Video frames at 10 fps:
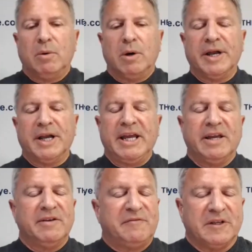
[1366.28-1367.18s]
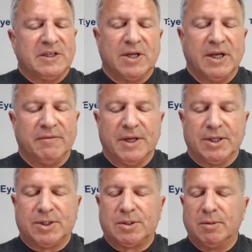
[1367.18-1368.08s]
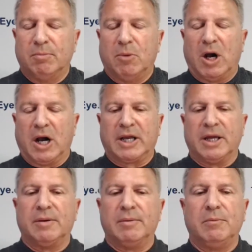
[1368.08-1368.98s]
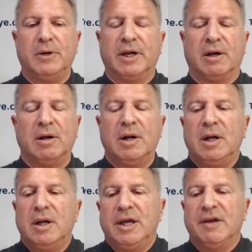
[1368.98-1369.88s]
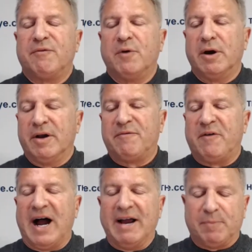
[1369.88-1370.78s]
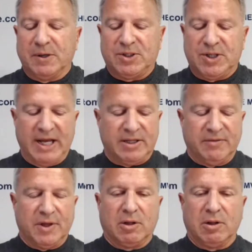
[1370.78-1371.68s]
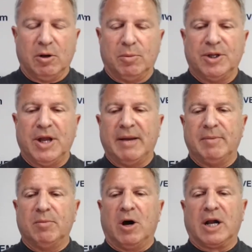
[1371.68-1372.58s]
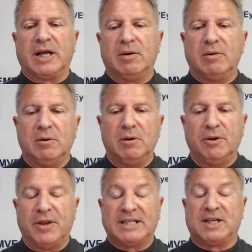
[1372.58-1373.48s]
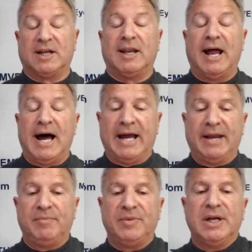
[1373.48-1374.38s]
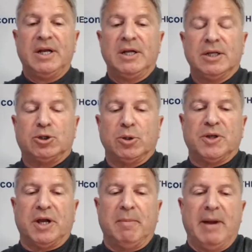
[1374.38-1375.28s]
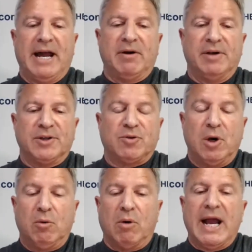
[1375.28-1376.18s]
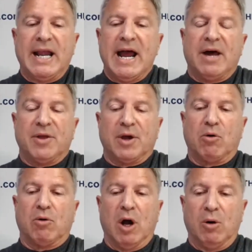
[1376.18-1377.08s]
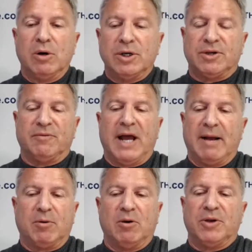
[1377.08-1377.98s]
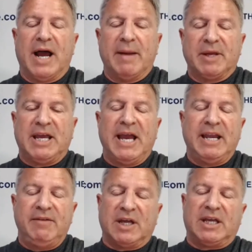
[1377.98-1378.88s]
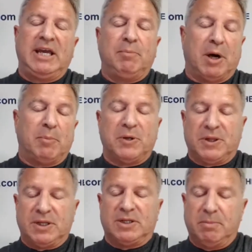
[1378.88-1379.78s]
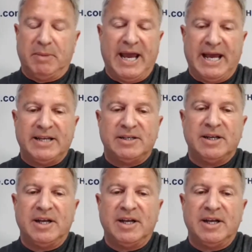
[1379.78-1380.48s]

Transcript: we're in the infancy of this market. If we're at 5% of the global diamond market, that's a lot. The truth of the matter is, right now, the growers of lab-grown diamond can't even keep up with the demand